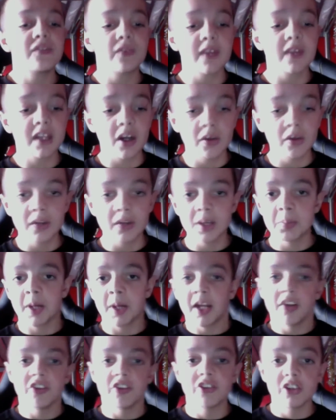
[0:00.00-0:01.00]
we only
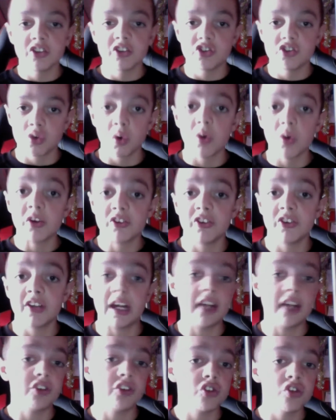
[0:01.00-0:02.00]
manage to draw at St
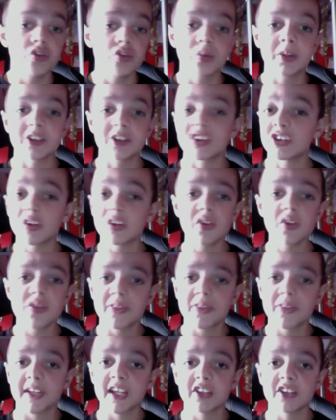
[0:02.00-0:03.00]
Andrews, which I don't
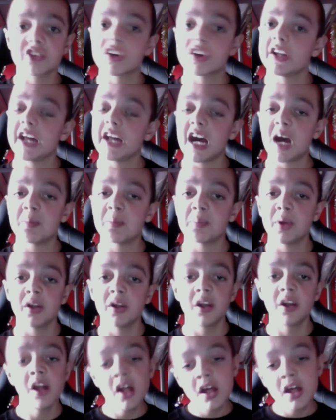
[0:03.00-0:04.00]
think is going to happen.